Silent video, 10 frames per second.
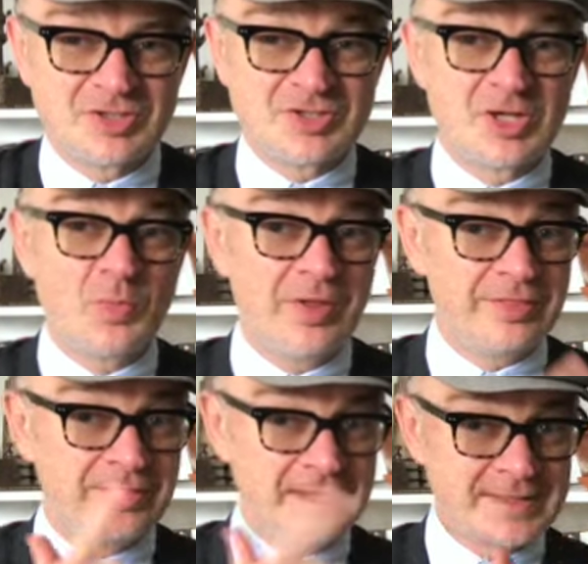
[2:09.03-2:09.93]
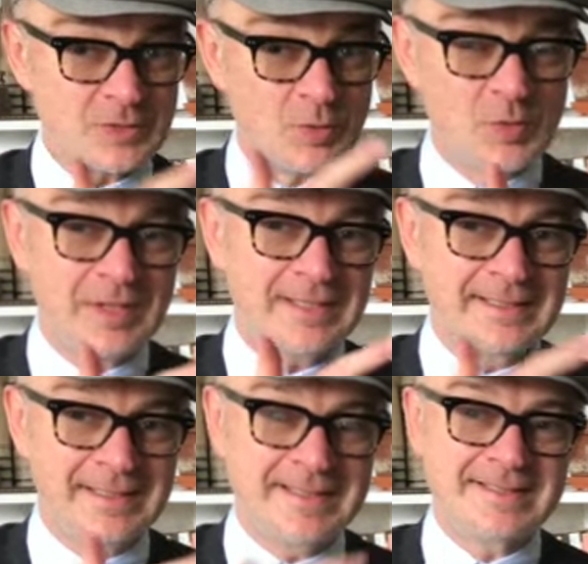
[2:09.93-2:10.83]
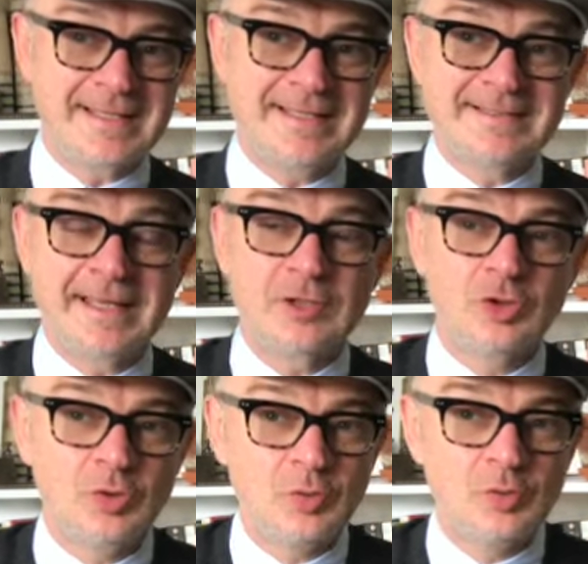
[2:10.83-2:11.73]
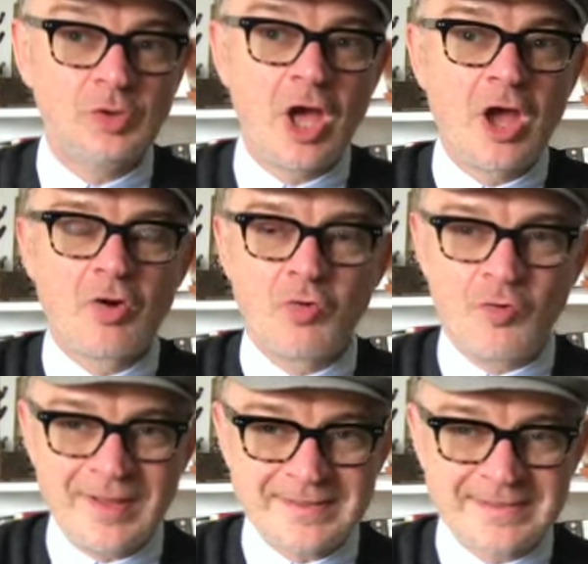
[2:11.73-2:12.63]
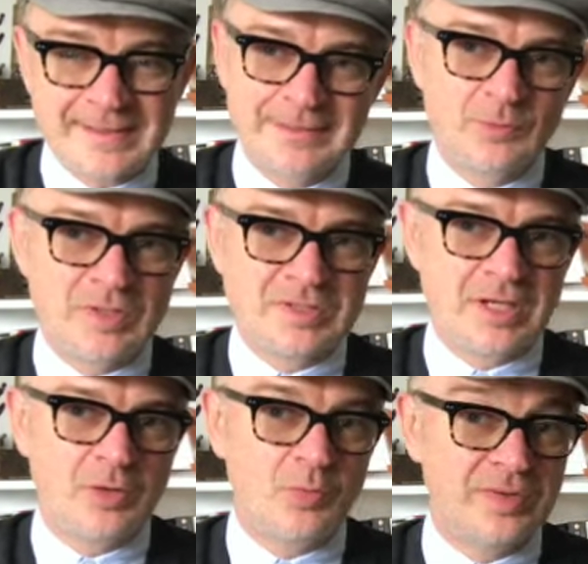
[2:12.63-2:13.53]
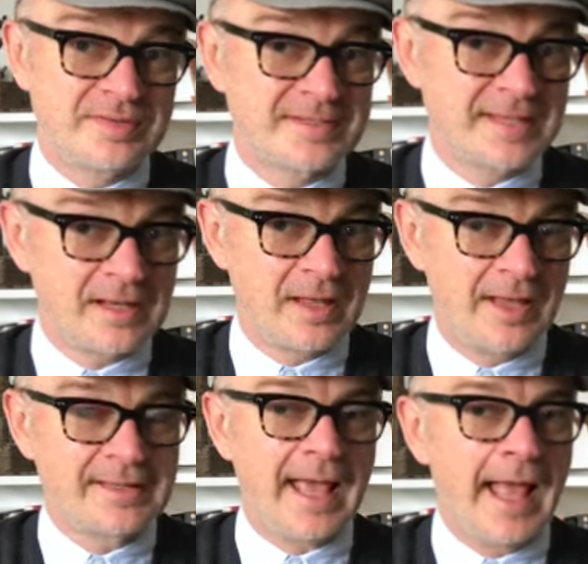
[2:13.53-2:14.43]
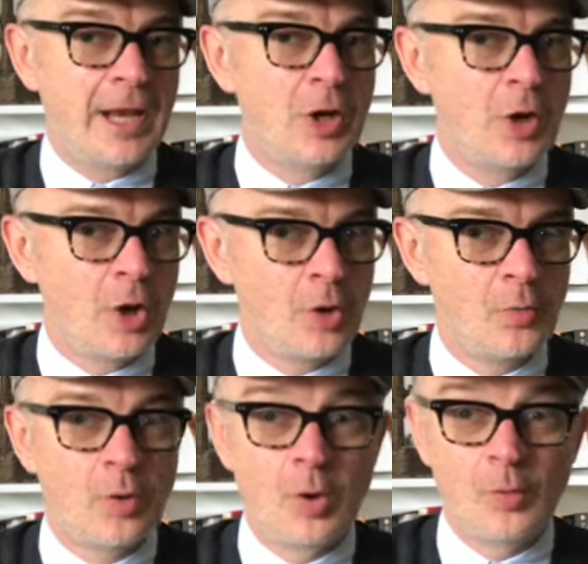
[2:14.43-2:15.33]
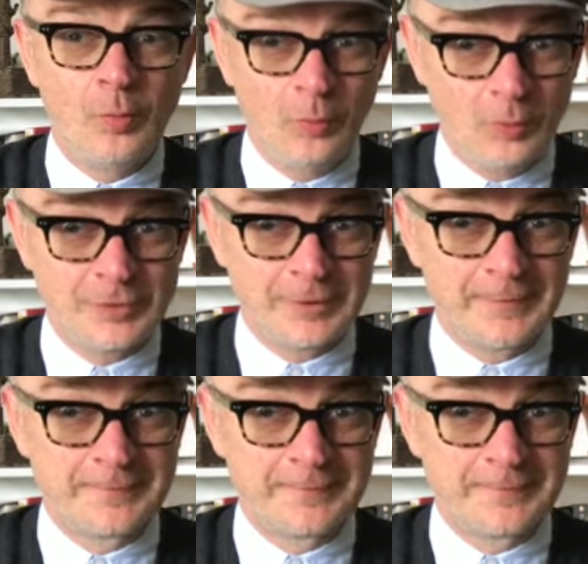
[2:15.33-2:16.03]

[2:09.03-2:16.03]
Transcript: So what this orchid needs is a cool rest in winter with sunlight and no water.